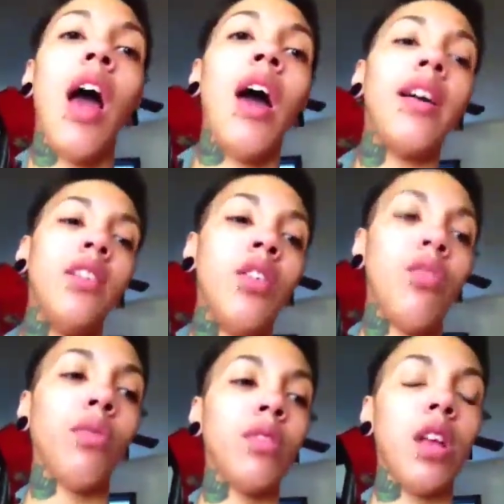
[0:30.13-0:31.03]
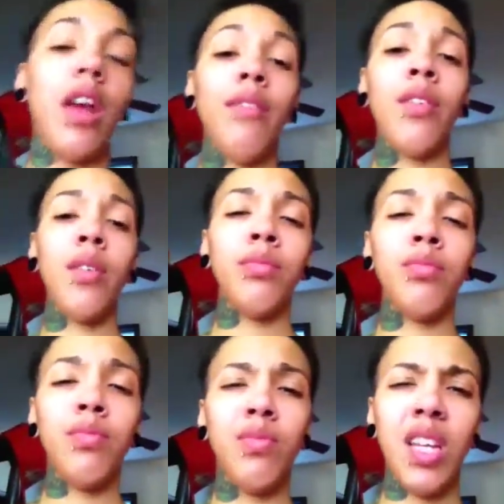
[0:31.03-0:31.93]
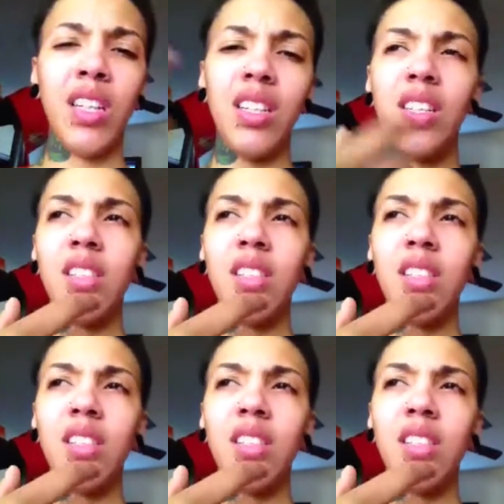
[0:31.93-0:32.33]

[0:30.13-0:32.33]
I don't ever think